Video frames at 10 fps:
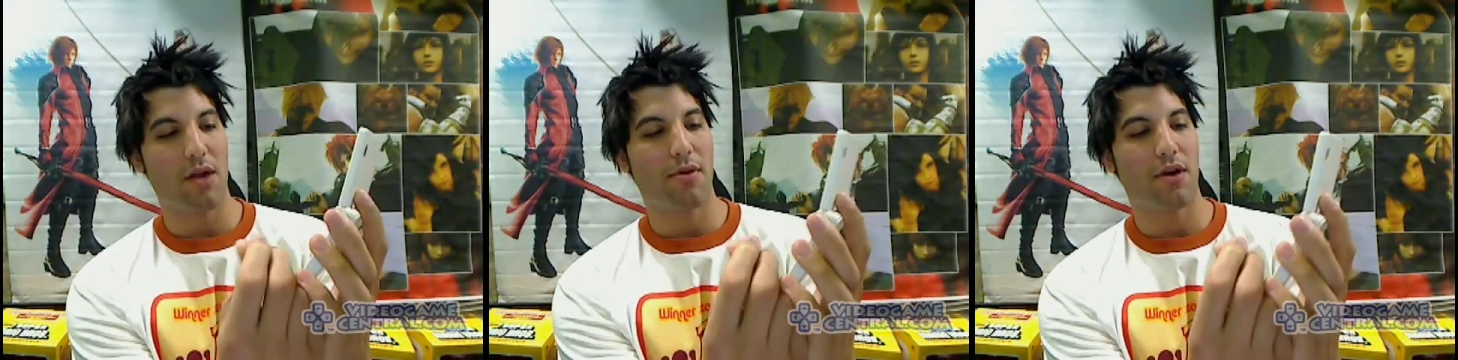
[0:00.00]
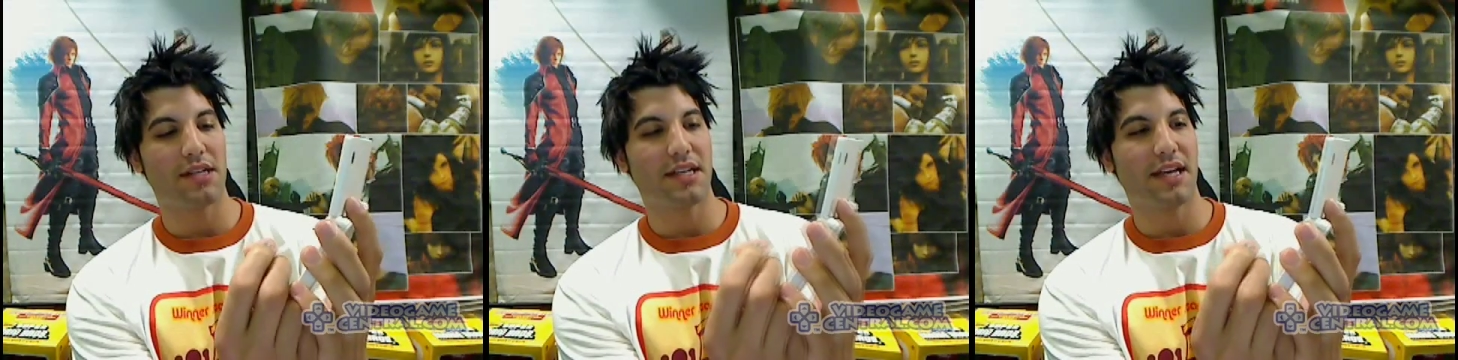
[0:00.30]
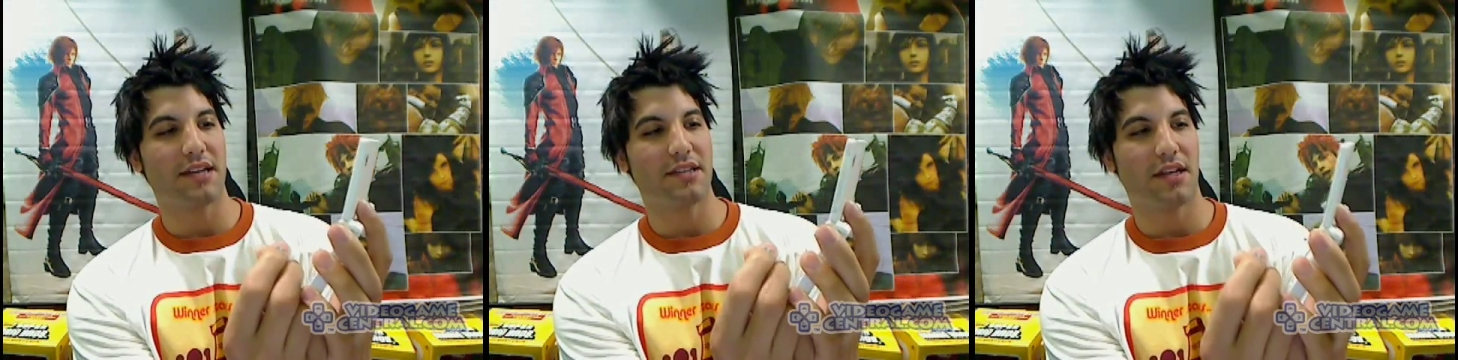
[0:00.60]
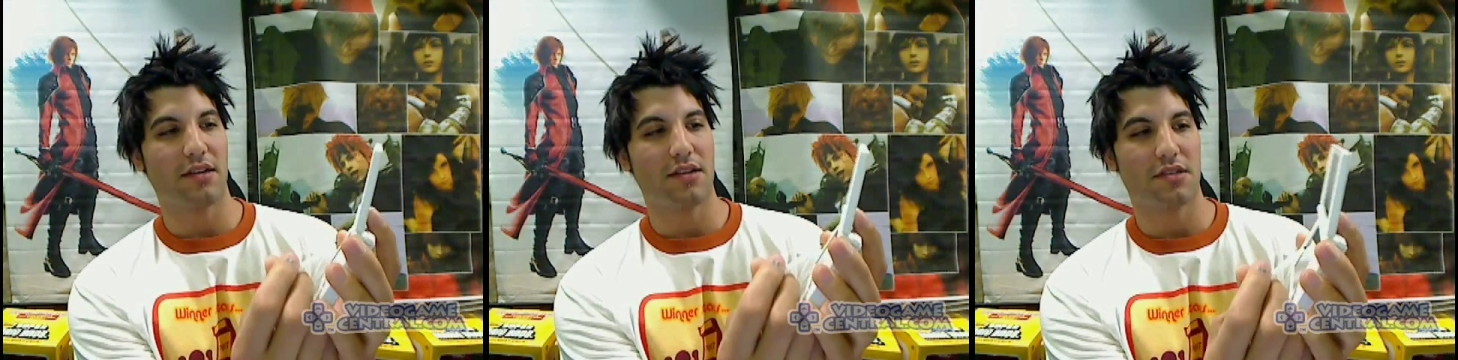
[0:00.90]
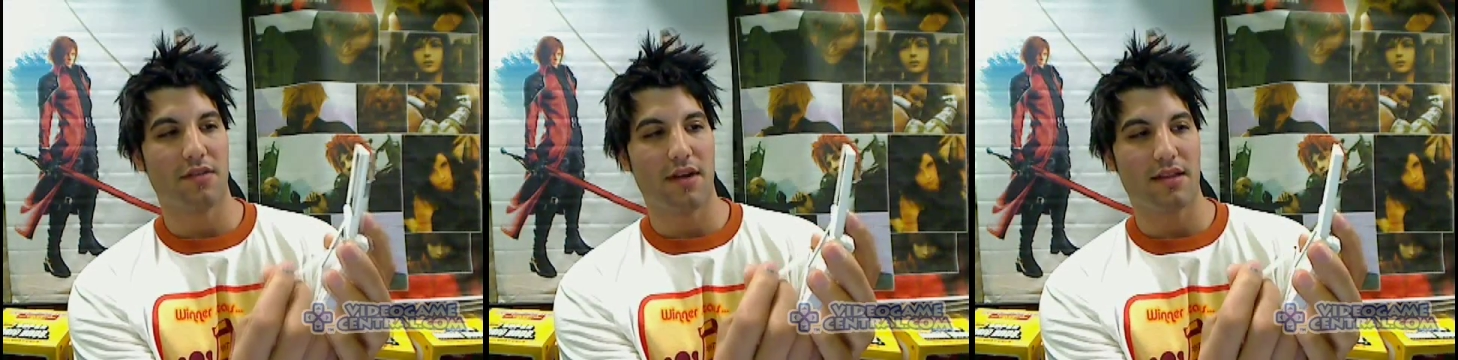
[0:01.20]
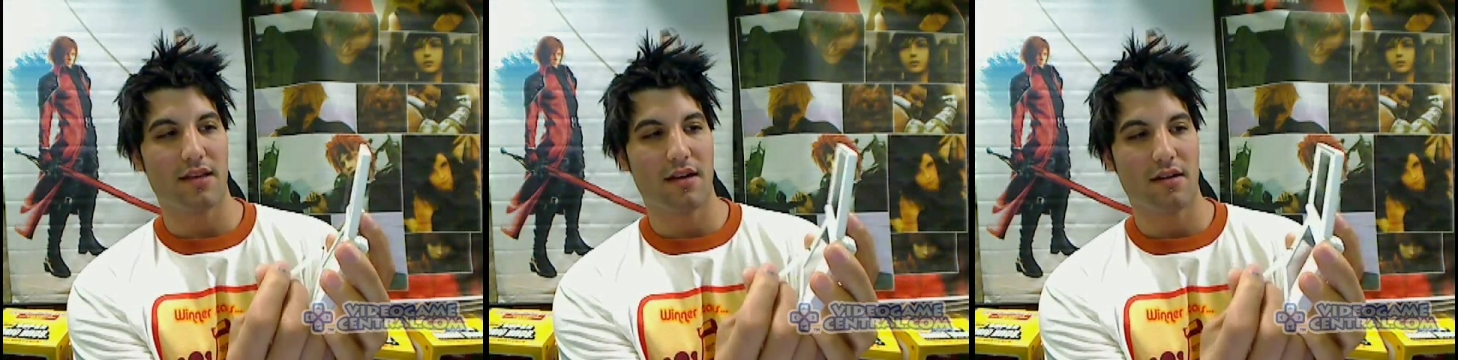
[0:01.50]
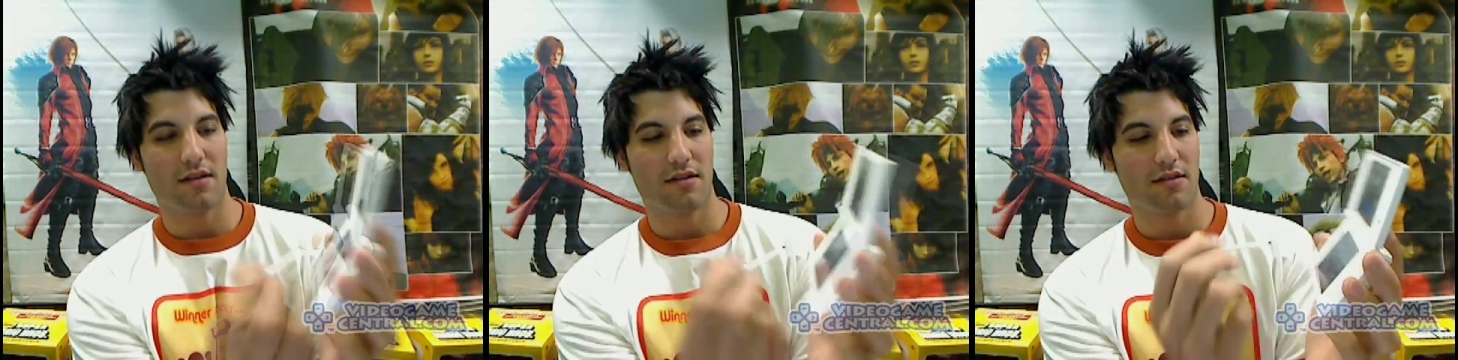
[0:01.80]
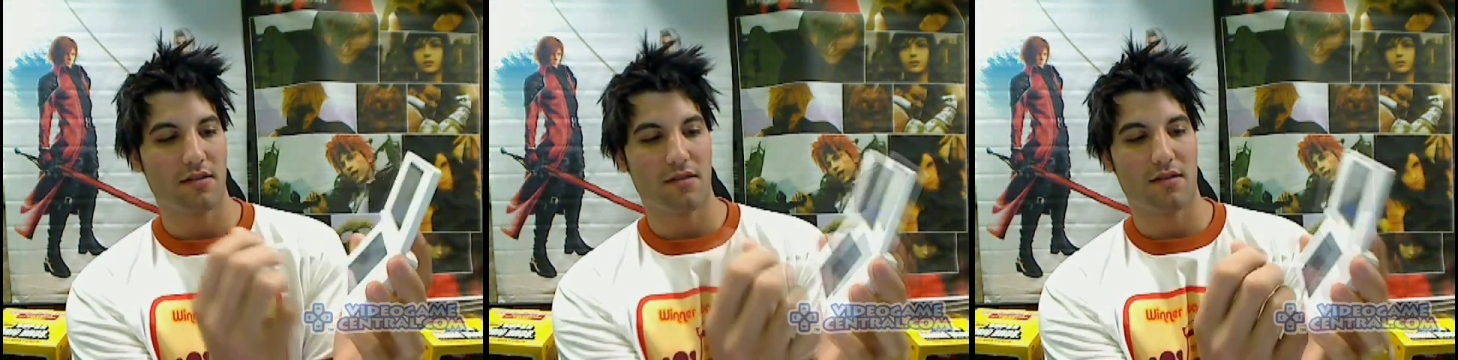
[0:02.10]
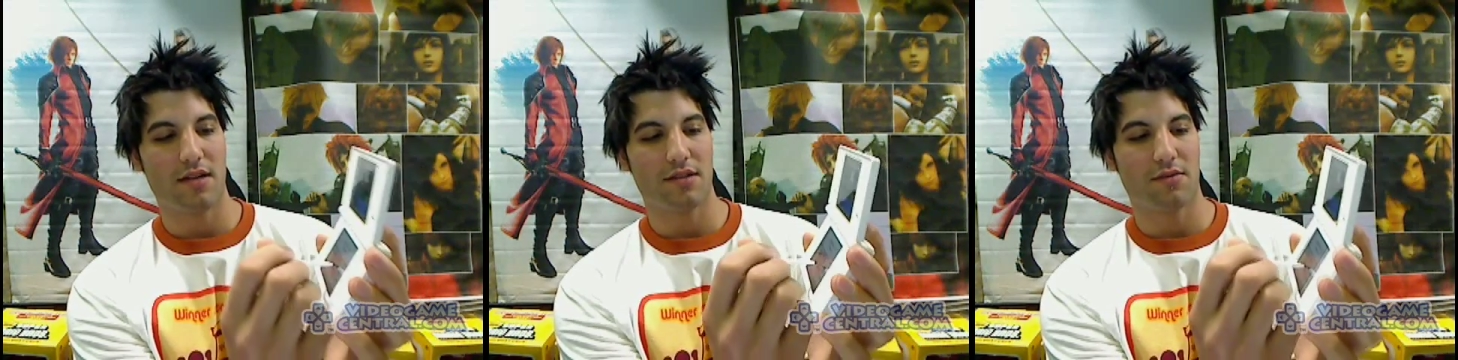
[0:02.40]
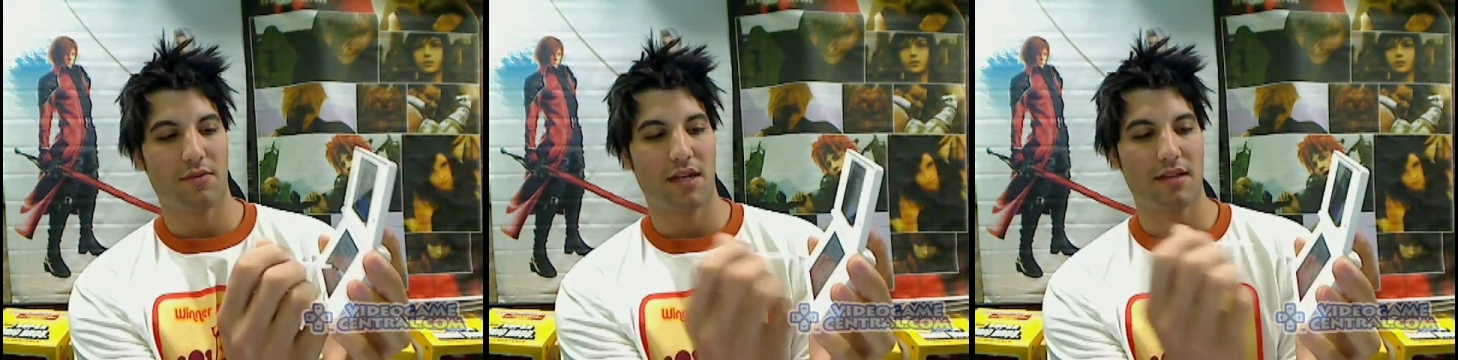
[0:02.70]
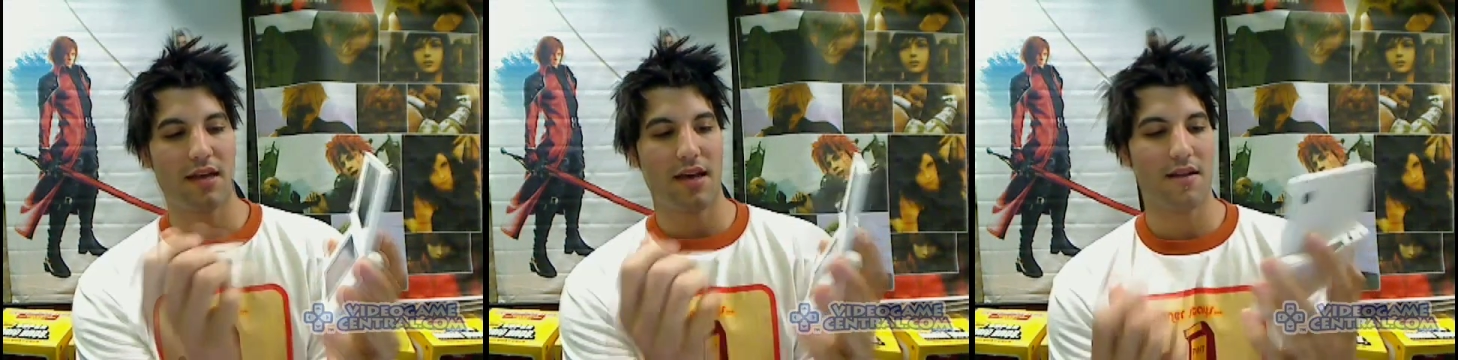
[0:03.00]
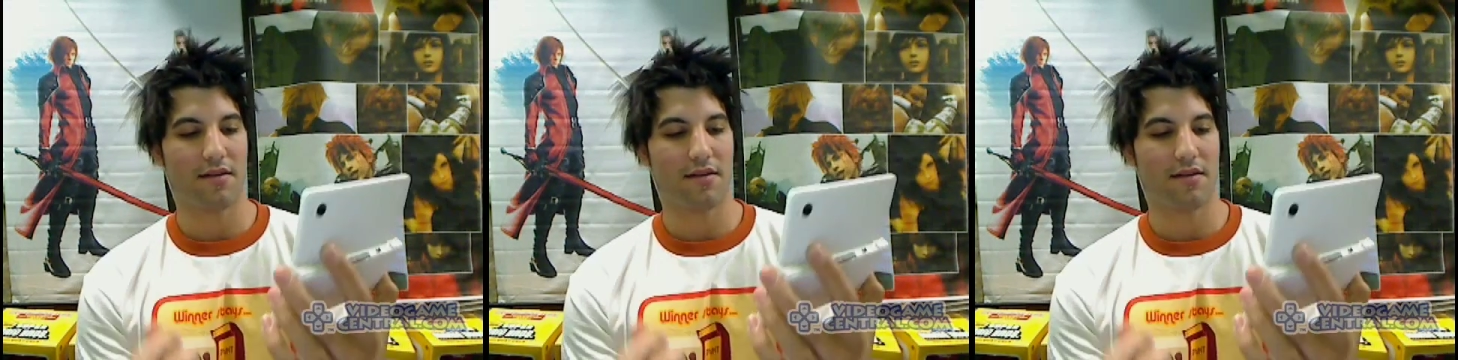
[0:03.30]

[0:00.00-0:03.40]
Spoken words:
Party DS in English. It's right there. Alright, so I'm going to hit that.